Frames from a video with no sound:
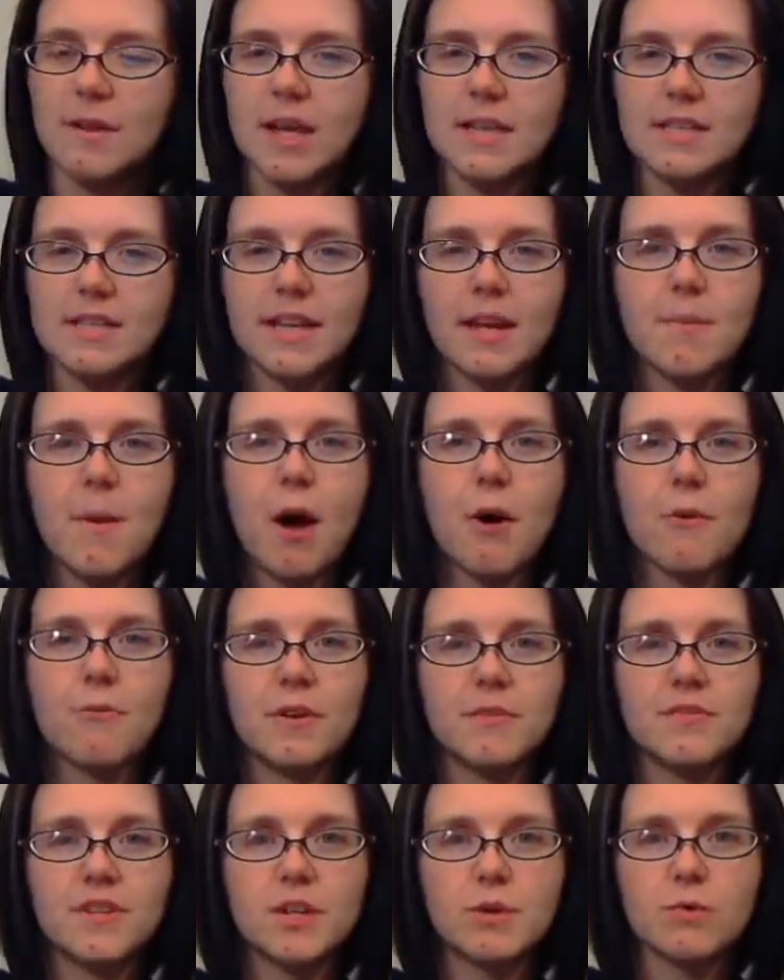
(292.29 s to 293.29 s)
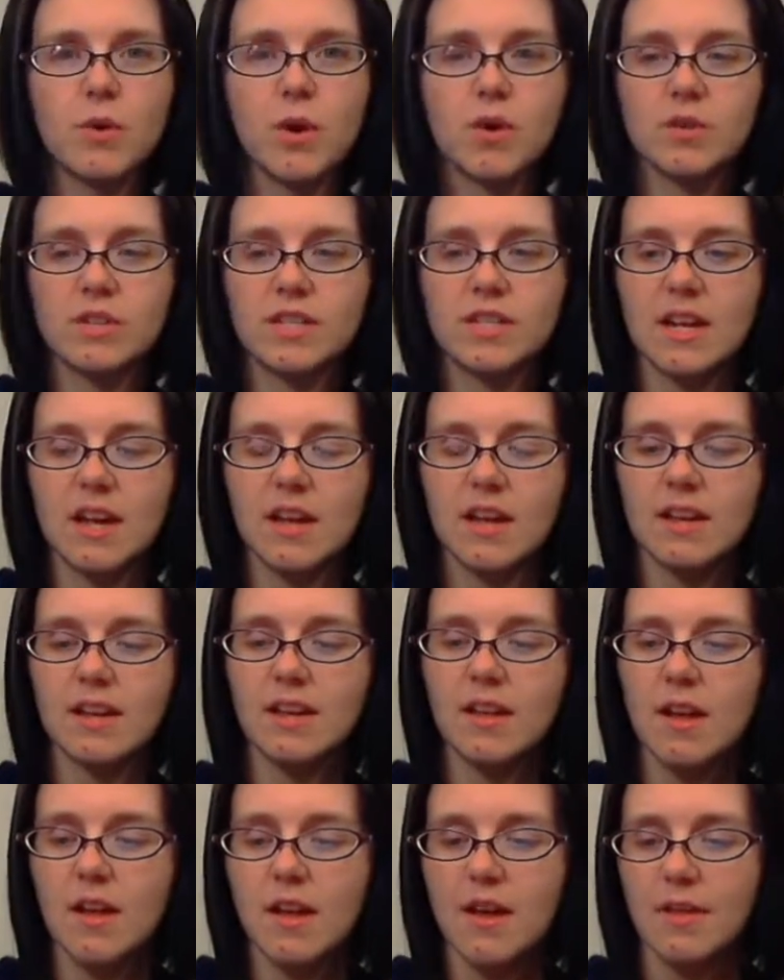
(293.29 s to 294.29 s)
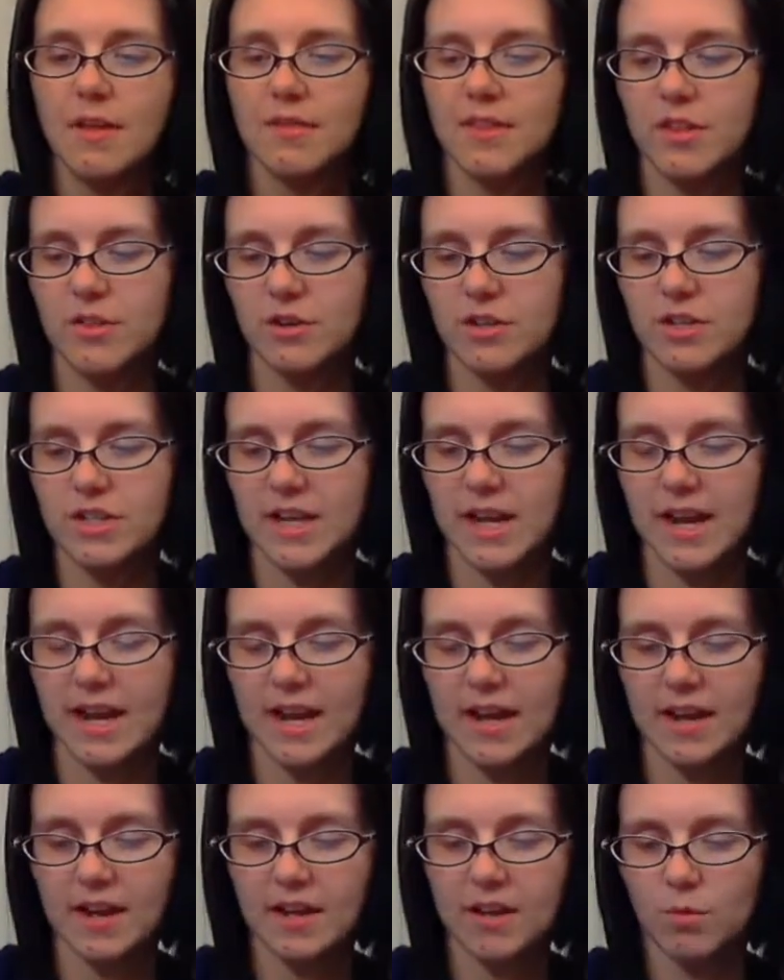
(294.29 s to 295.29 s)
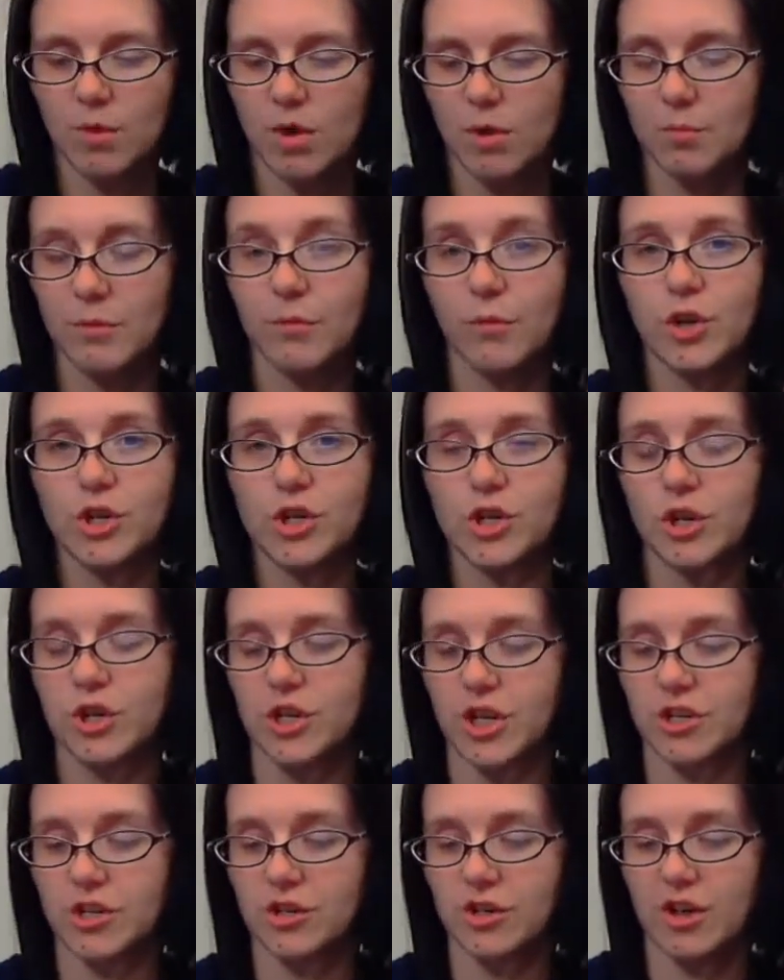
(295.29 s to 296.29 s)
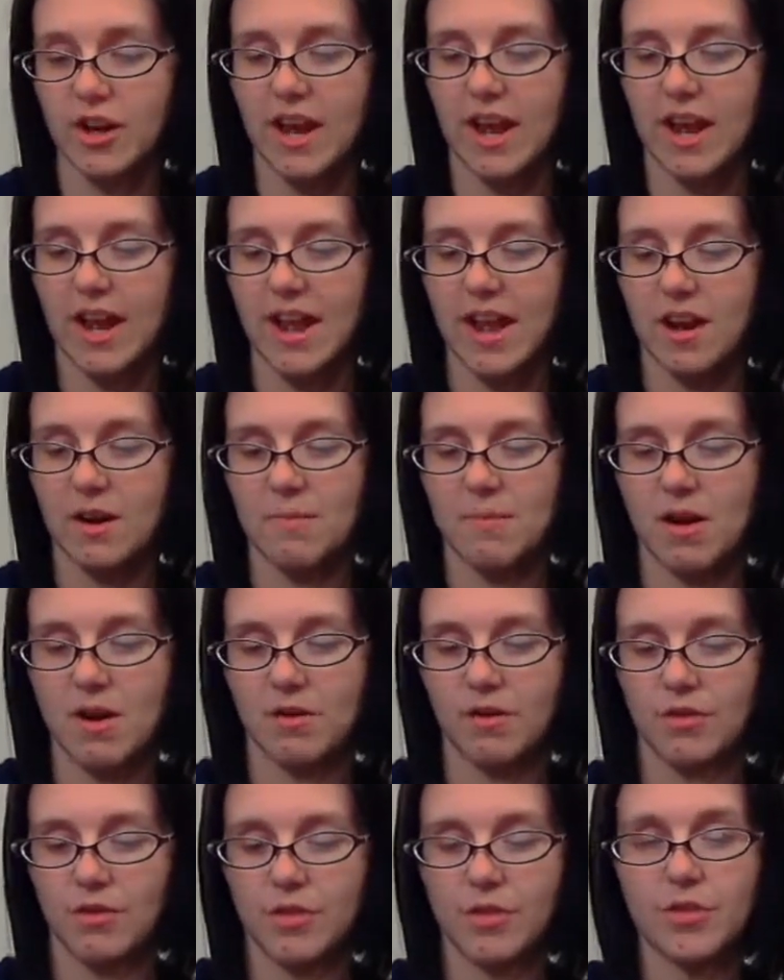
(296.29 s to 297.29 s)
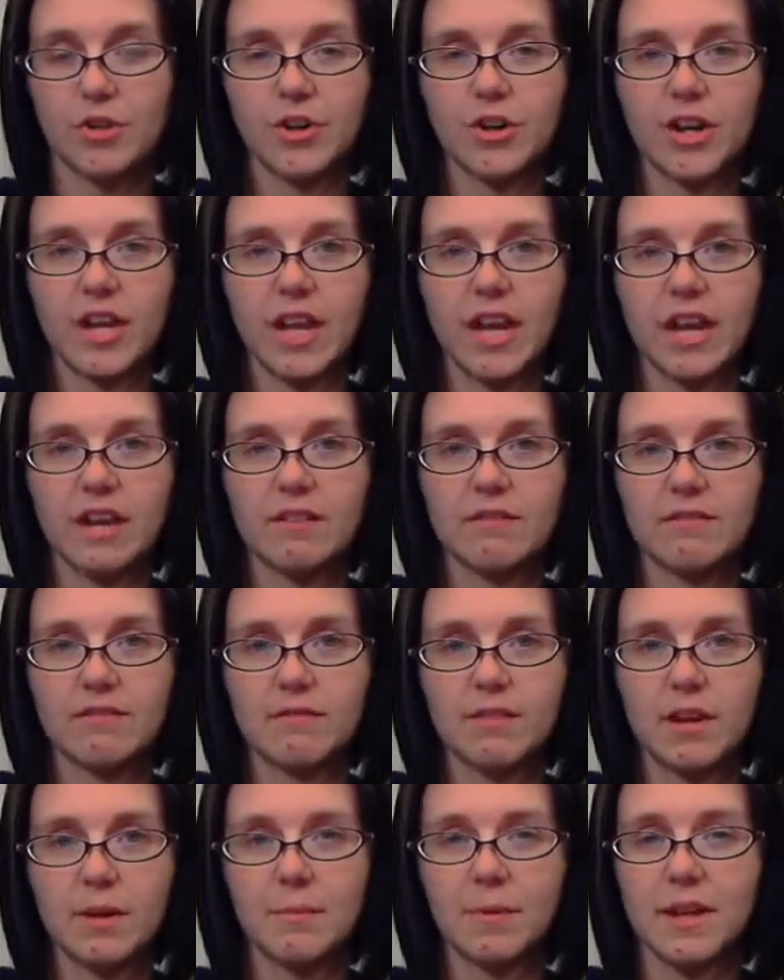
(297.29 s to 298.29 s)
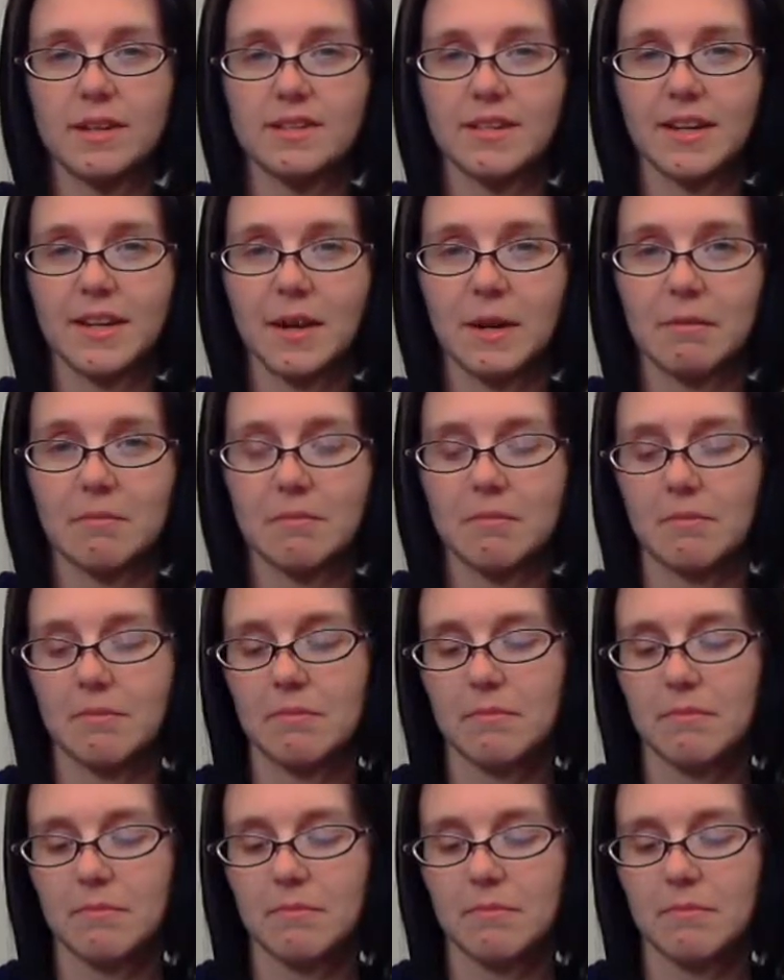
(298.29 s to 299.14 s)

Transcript: guessing about 50 rows done. The other day, well, before church yesterday, I had about 30. And I'm guessing I